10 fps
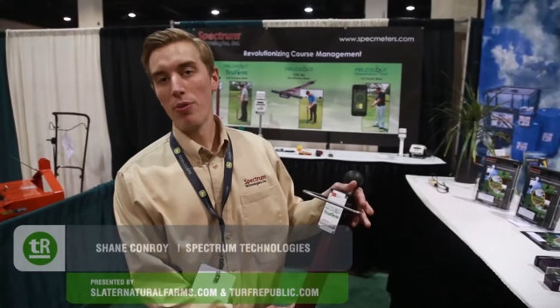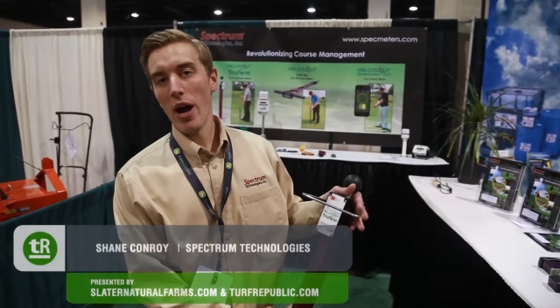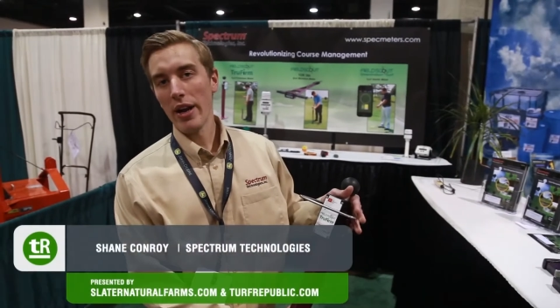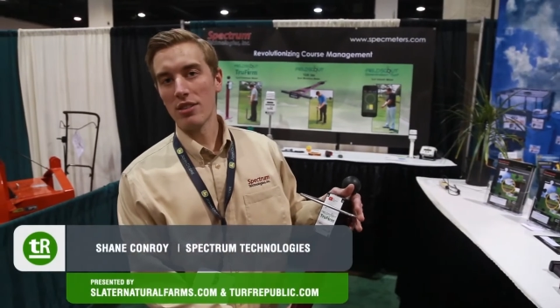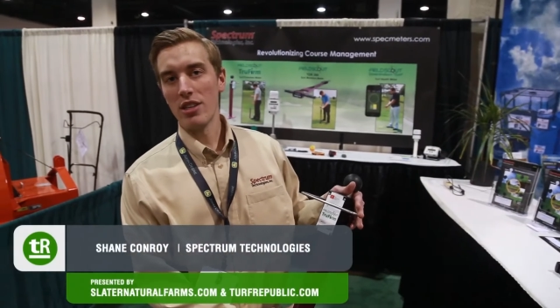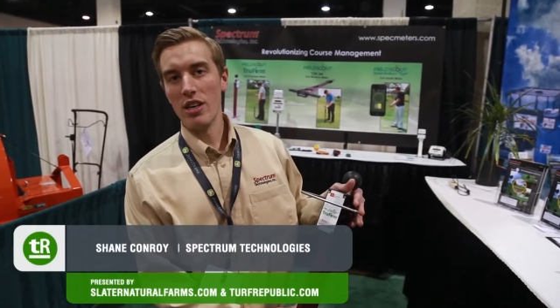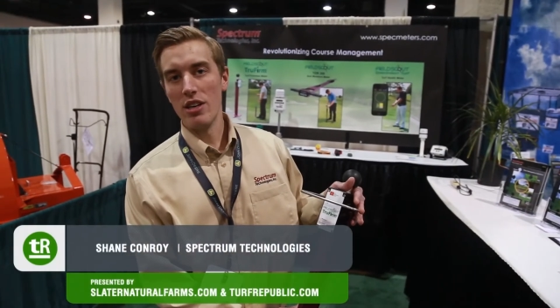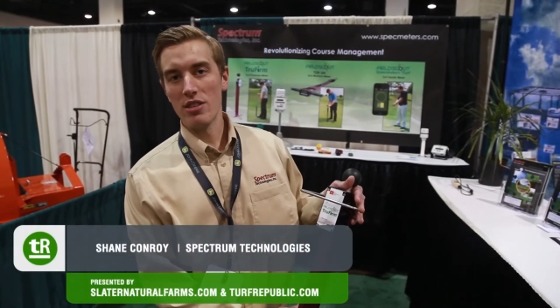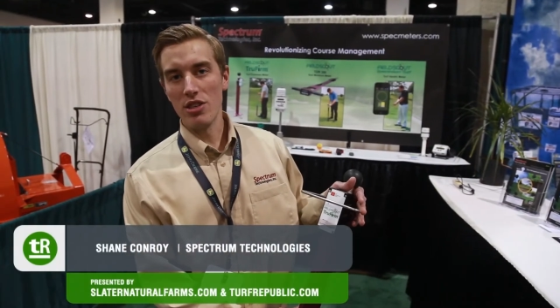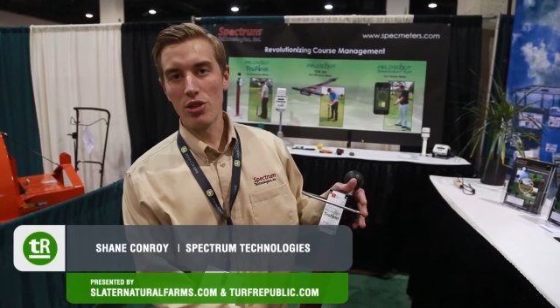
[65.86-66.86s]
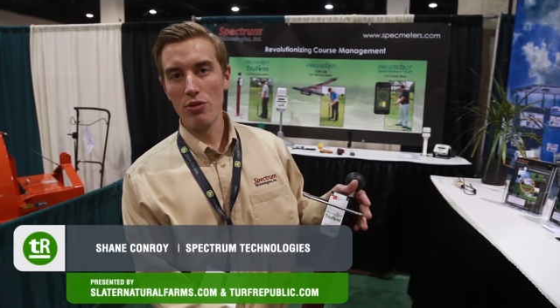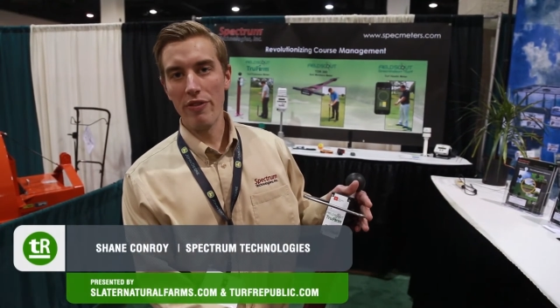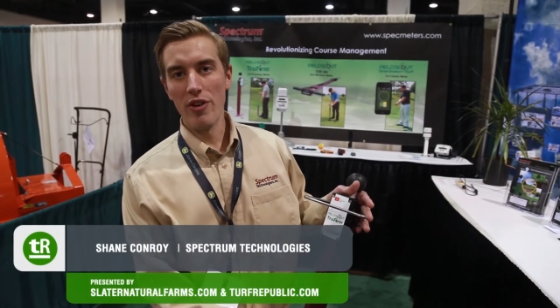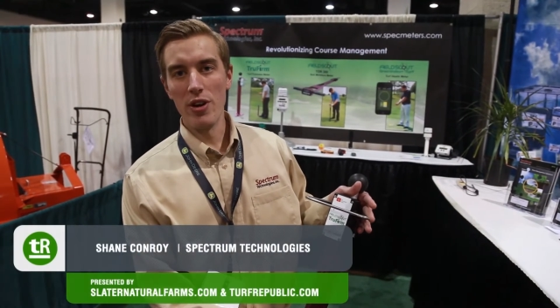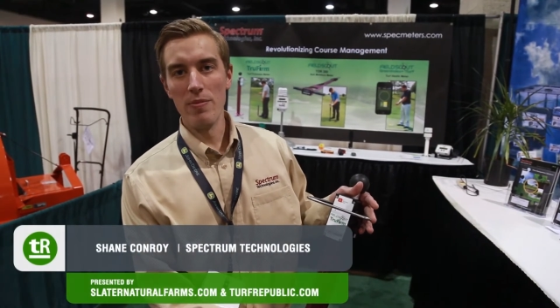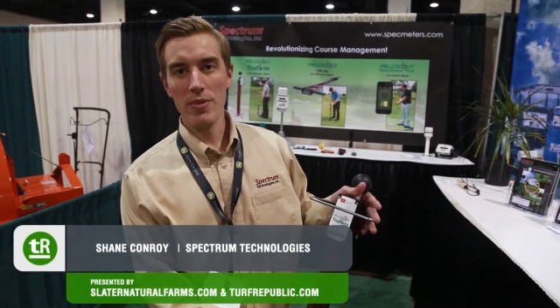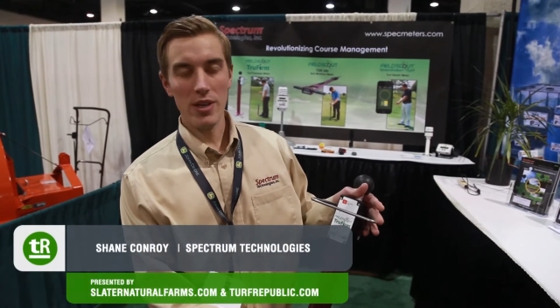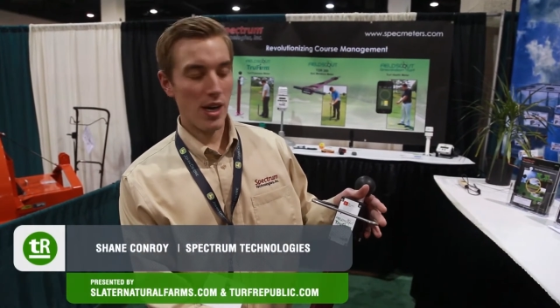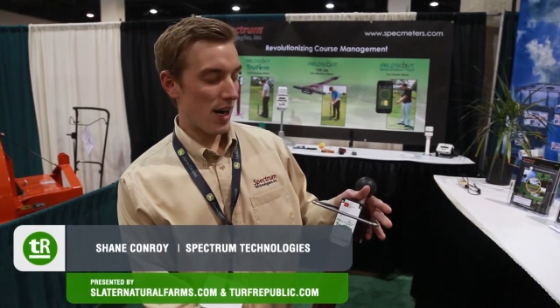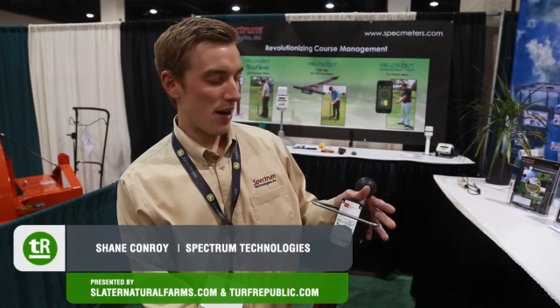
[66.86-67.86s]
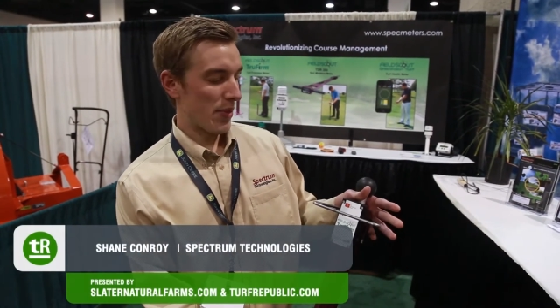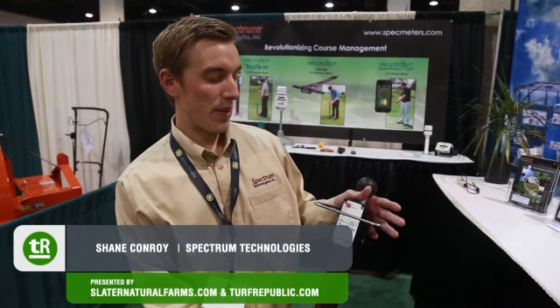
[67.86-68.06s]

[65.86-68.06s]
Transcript: products here is the TruFirm.